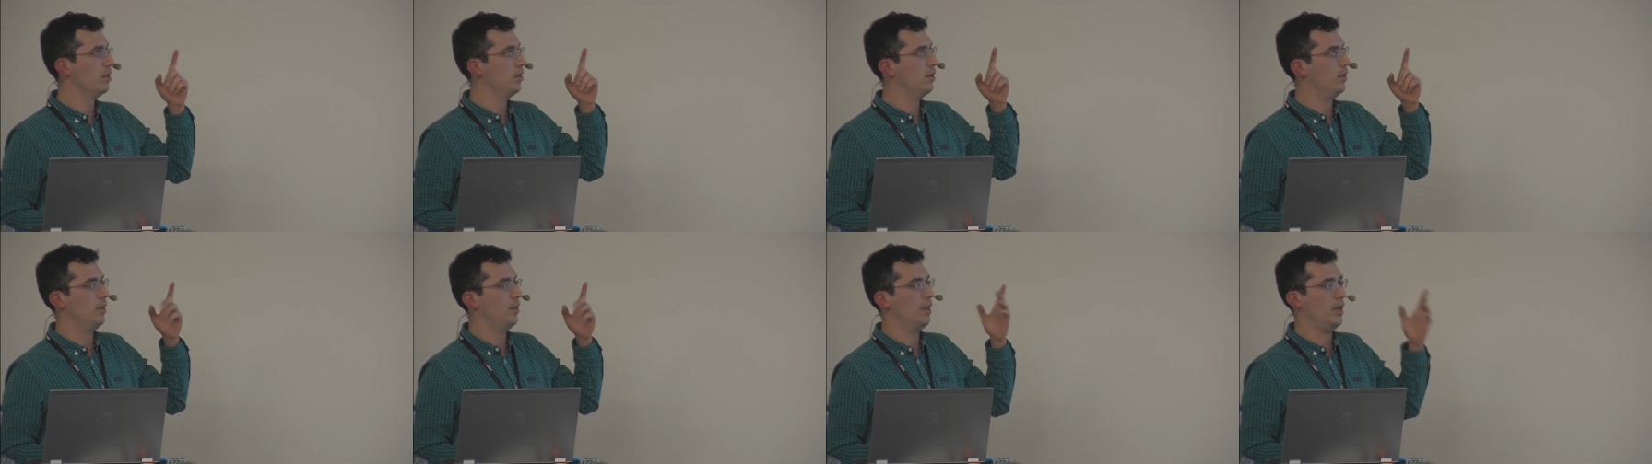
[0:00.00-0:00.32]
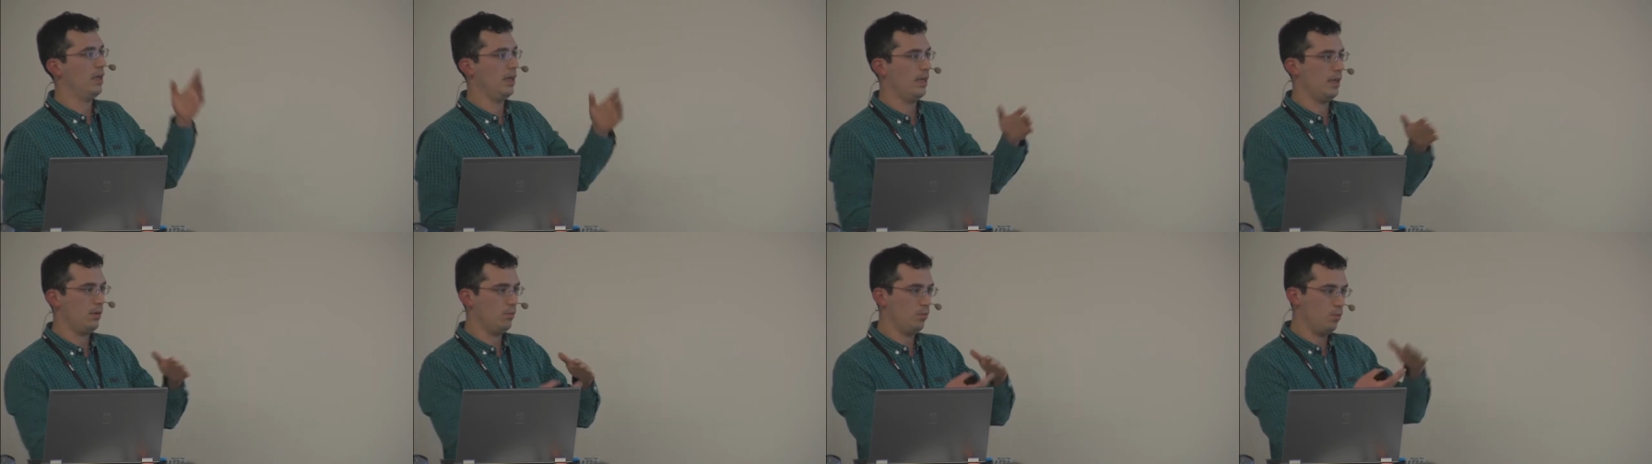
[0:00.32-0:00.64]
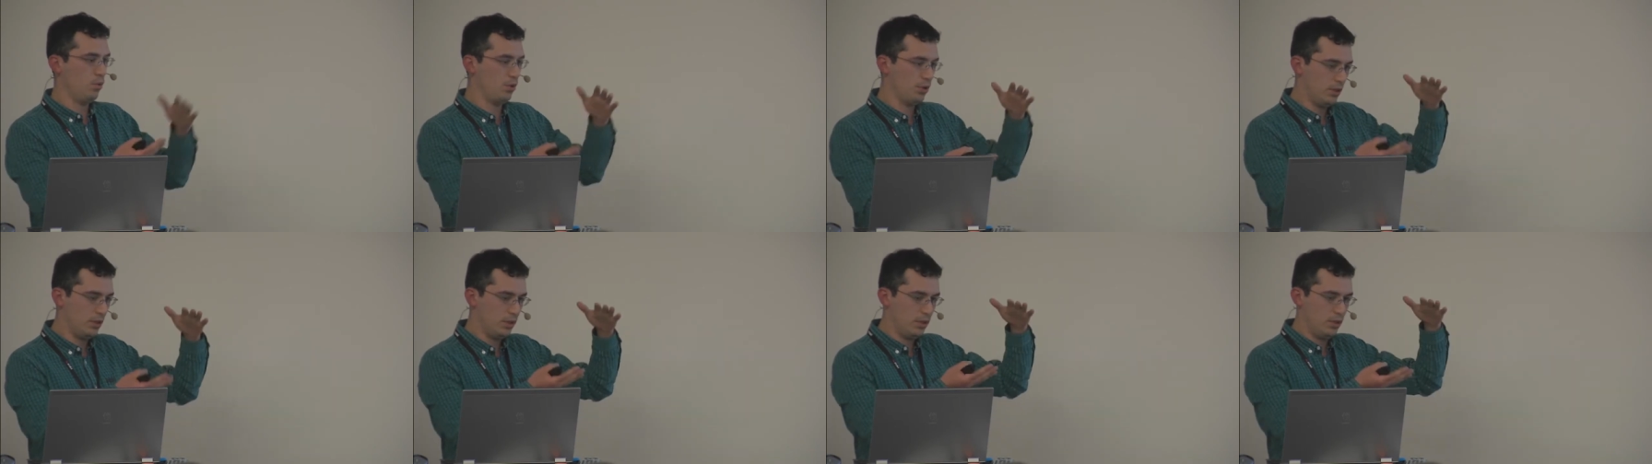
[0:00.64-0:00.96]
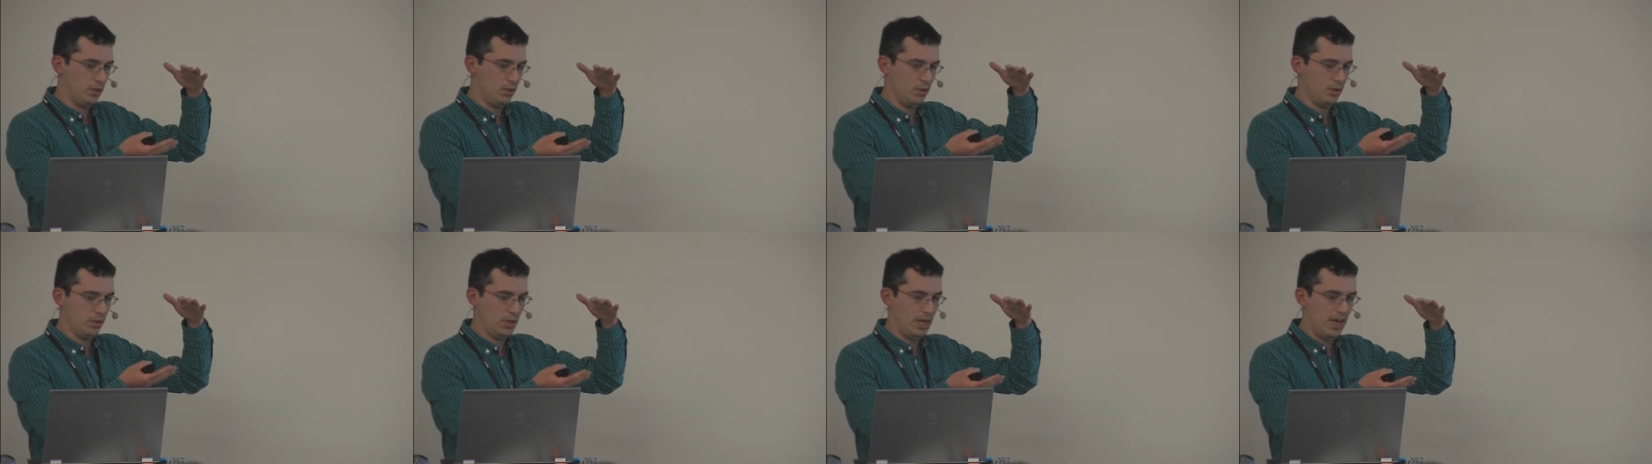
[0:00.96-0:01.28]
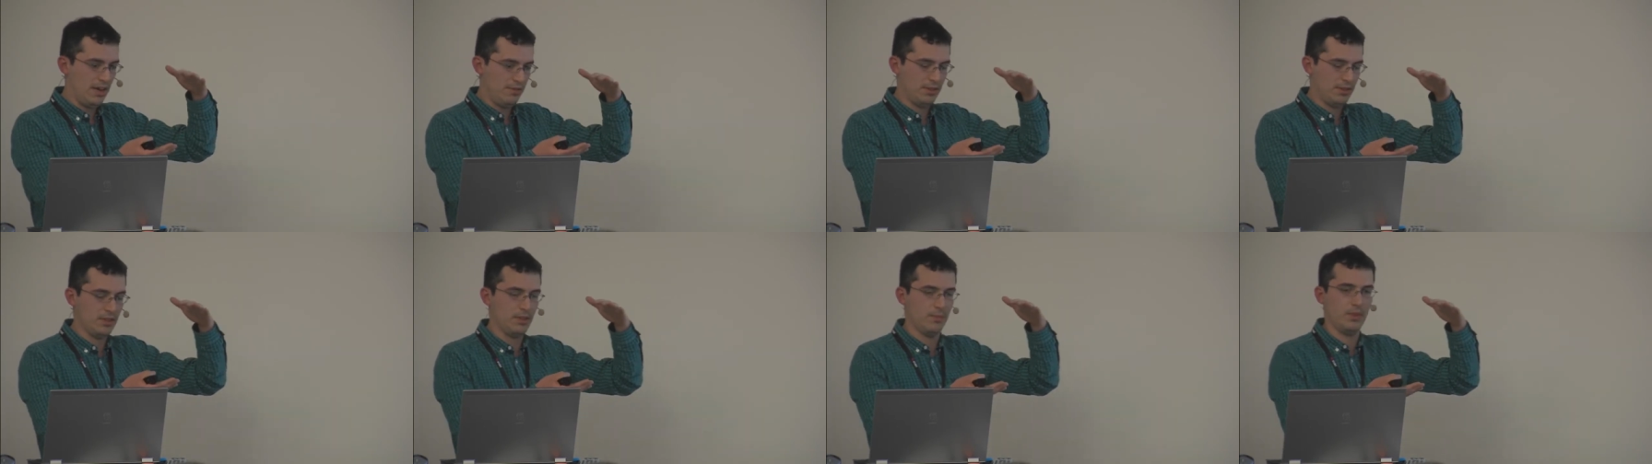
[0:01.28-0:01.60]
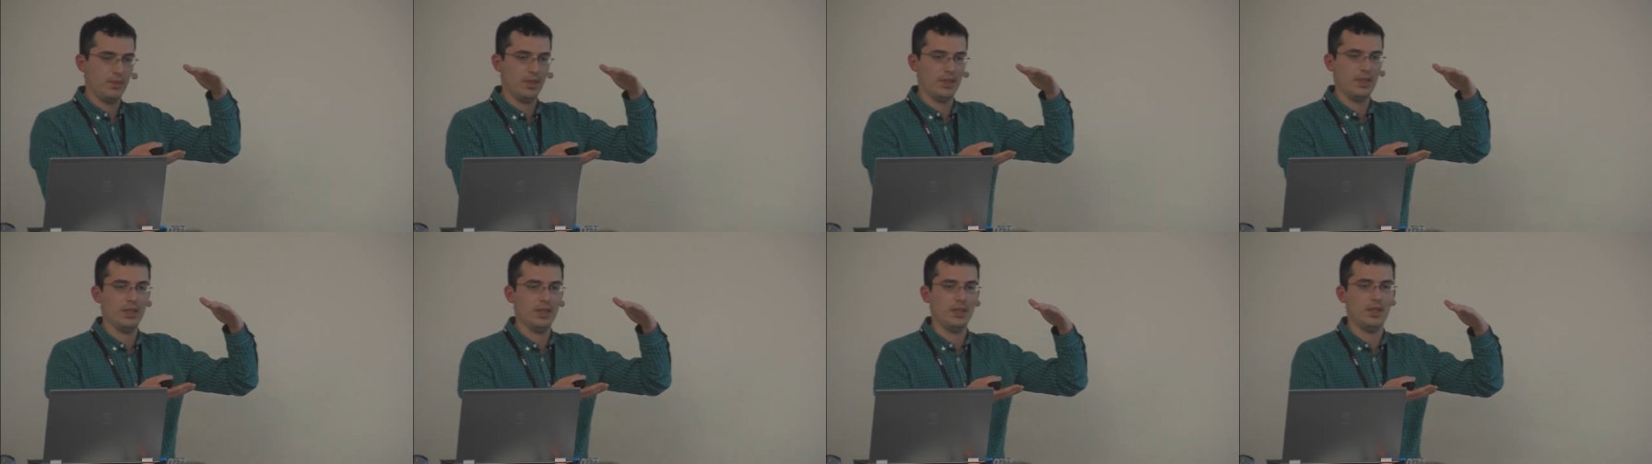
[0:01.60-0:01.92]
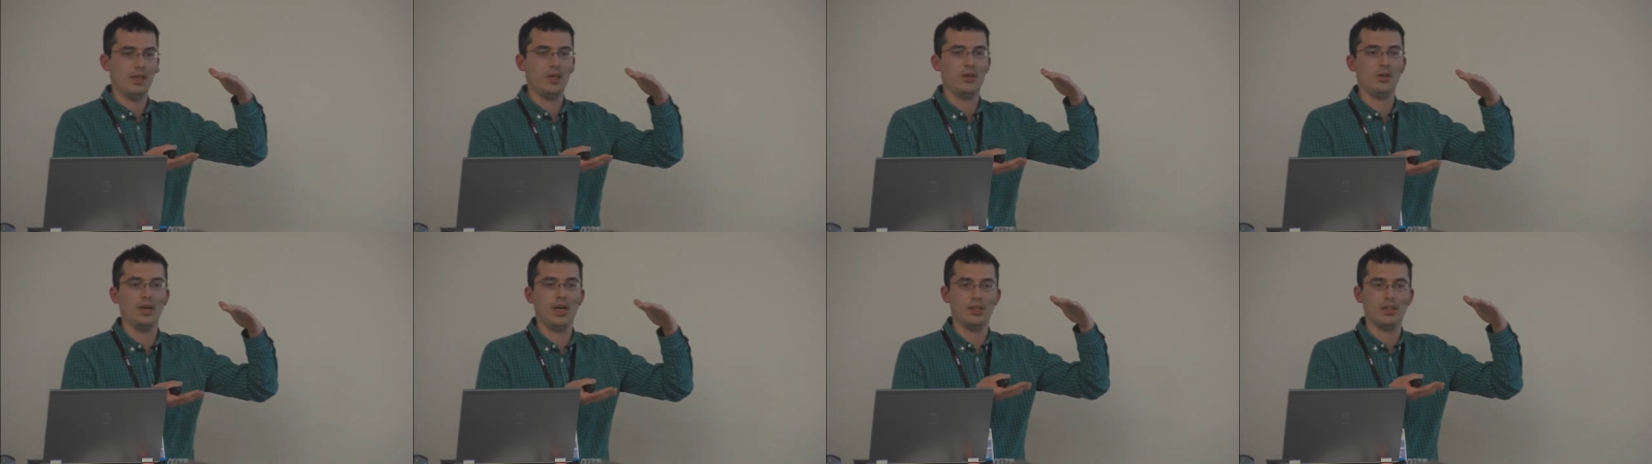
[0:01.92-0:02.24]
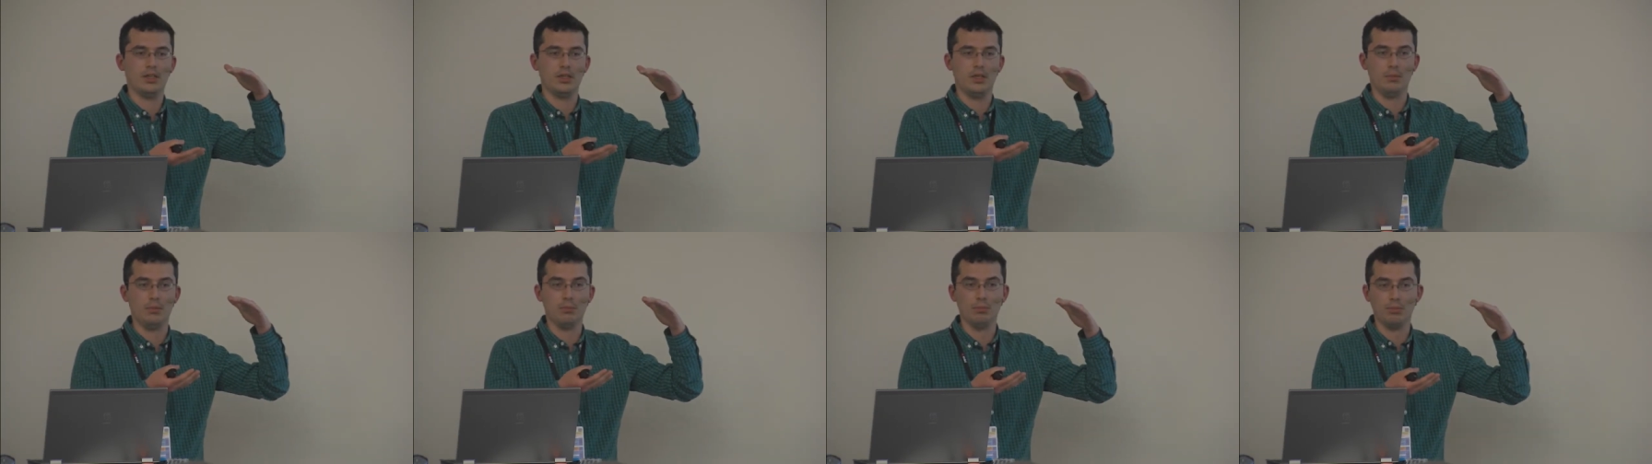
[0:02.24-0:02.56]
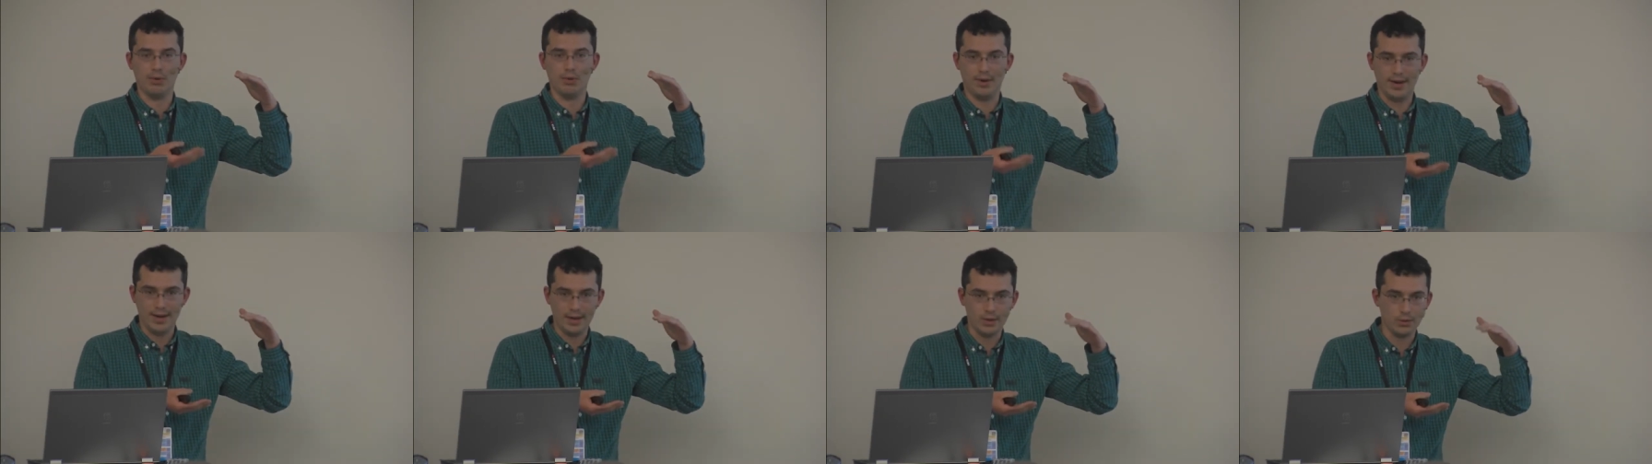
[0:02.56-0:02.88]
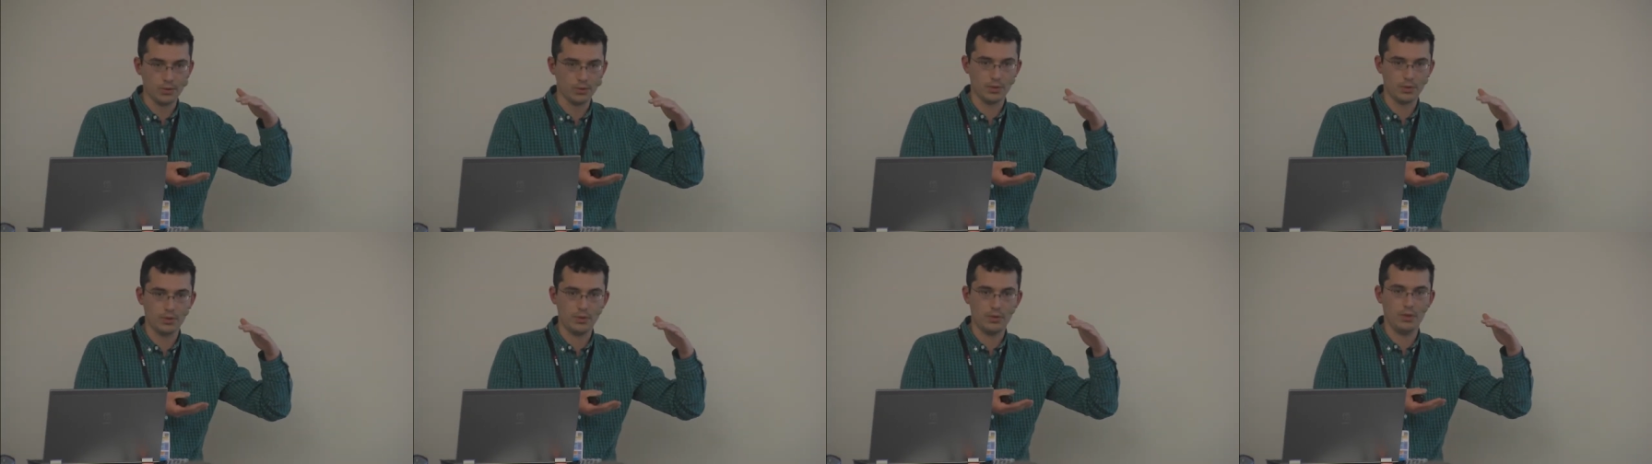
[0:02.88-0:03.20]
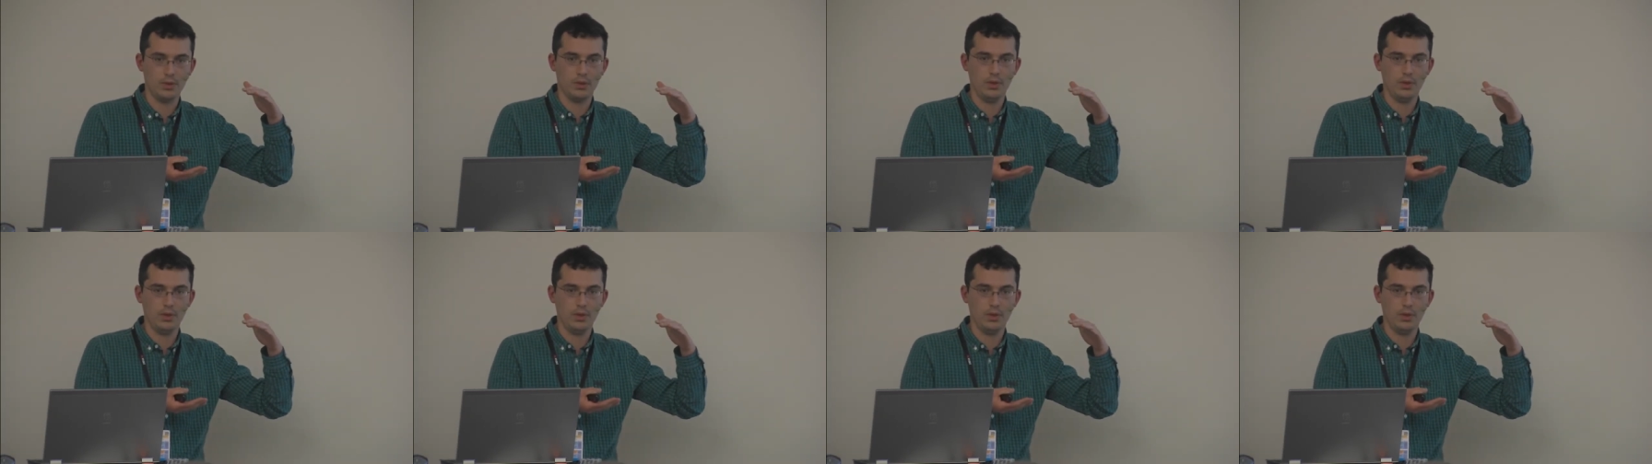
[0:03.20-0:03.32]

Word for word: they wanted to have something that they could actually browse.